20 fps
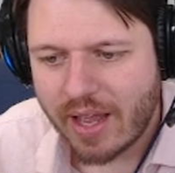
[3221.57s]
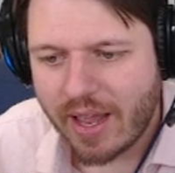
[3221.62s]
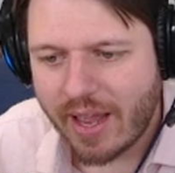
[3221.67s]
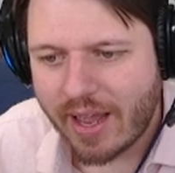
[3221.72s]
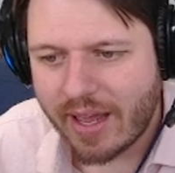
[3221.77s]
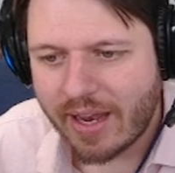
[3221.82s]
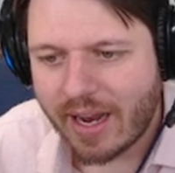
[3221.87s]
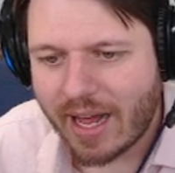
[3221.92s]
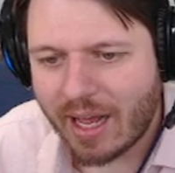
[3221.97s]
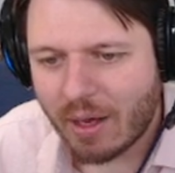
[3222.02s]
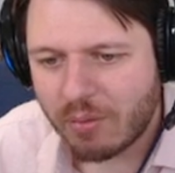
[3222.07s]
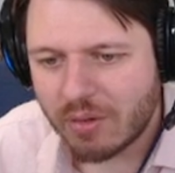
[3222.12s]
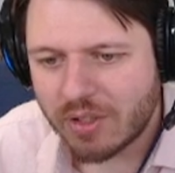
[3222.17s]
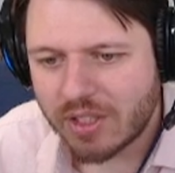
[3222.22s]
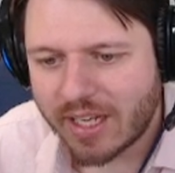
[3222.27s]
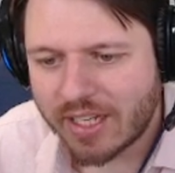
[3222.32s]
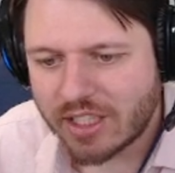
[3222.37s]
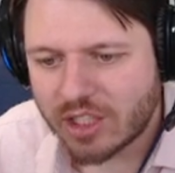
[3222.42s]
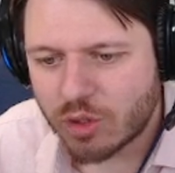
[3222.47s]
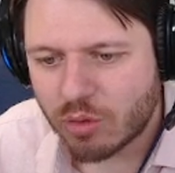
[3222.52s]
And I would
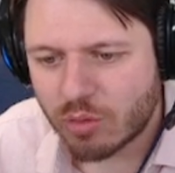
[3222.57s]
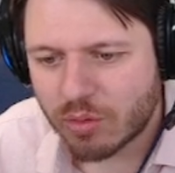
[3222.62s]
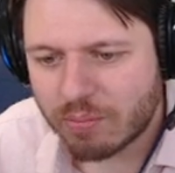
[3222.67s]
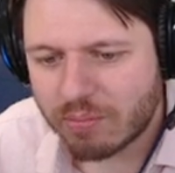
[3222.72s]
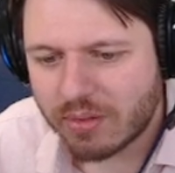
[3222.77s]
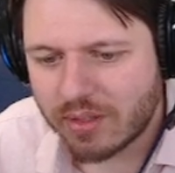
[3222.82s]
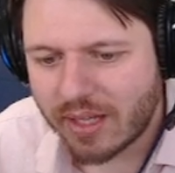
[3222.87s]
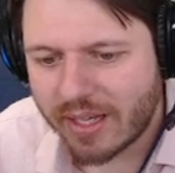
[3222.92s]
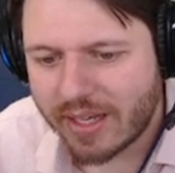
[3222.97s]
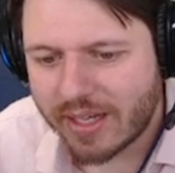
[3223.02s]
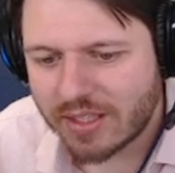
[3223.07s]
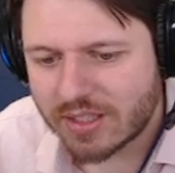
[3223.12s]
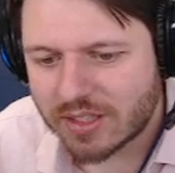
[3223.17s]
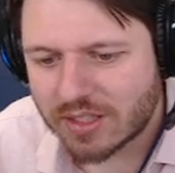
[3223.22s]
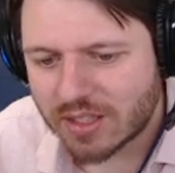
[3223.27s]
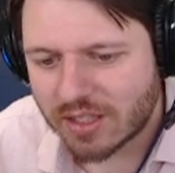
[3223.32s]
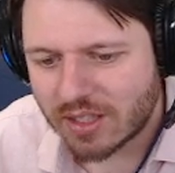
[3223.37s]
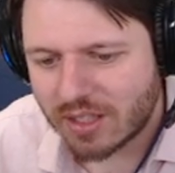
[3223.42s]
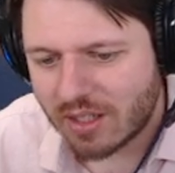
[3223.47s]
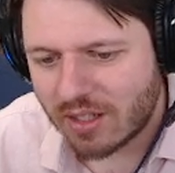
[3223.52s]
like to
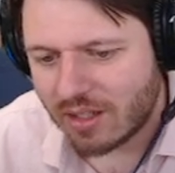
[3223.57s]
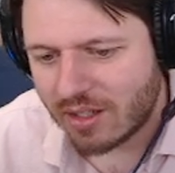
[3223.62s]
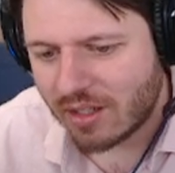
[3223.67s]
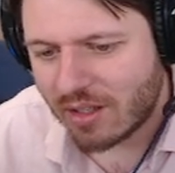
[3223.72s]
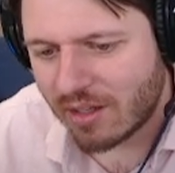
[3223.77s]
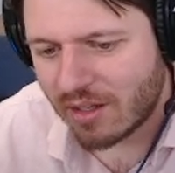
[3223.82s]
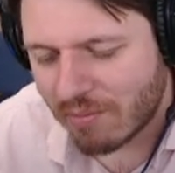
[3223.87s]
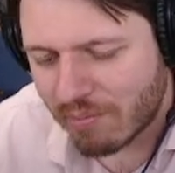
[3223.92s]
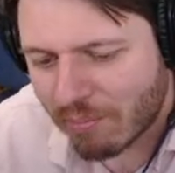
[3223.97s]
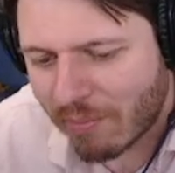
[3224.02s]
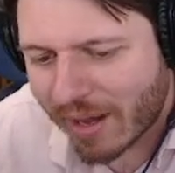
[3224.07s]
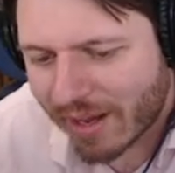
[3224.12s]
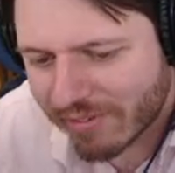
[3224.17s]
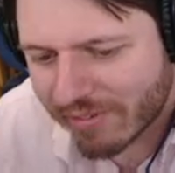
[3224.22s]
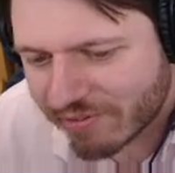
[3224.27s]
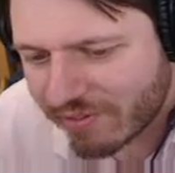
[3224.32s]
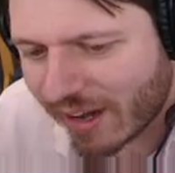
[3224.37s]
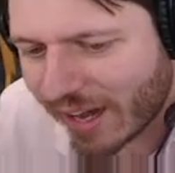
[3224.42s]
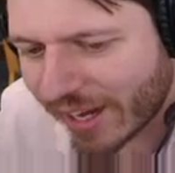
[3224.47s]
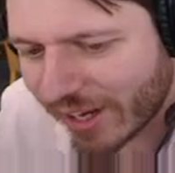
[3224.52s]
replace my
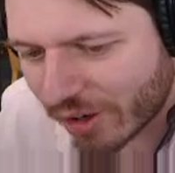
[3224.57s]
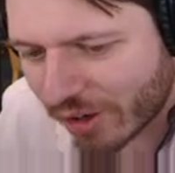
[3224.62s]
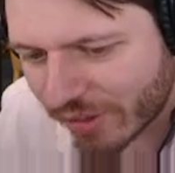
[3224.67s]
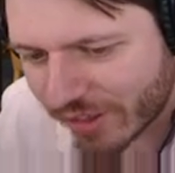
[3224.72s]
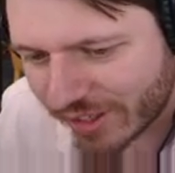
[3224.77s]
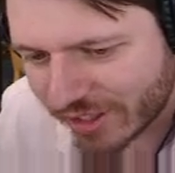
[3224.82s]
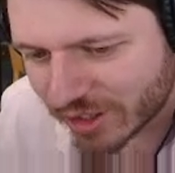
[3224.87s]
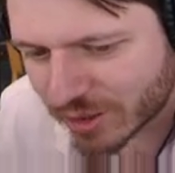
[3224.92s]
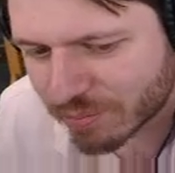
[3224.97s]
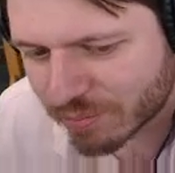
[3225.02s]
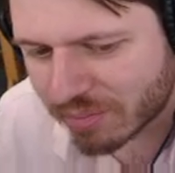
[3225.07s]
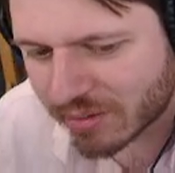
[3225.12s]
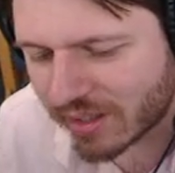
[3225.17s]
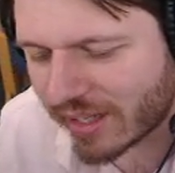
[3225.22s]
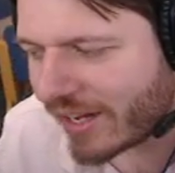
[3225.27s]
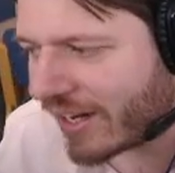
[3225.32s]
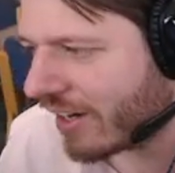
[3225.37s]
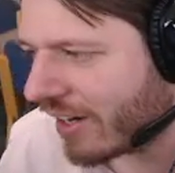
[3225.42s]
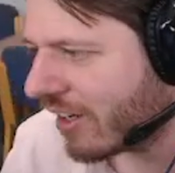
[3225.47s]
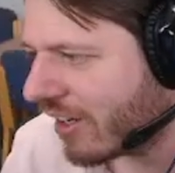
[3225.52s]
file that is
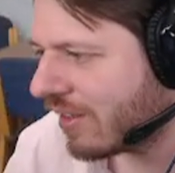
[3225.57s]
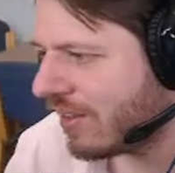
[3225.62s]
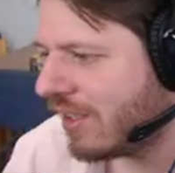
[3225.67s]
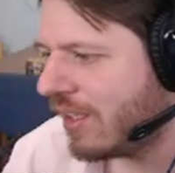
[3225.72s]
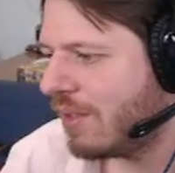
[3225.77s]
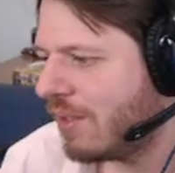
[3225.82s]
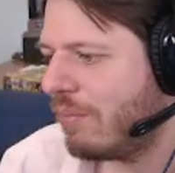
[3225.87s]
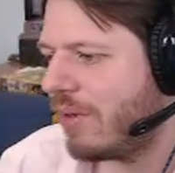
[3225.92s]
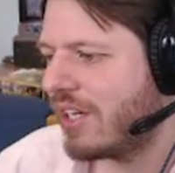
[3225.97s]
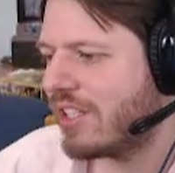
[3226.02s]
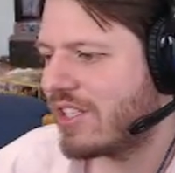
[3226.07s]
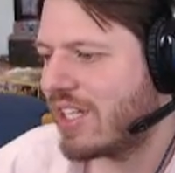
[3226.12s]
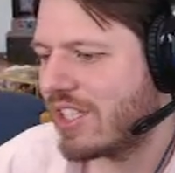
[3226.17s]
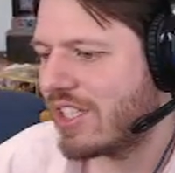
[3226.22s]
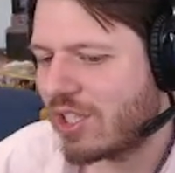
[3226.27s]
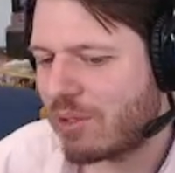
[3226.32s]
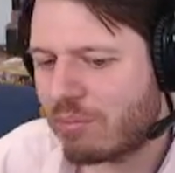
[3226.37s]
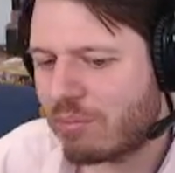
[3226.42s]
player, because that's the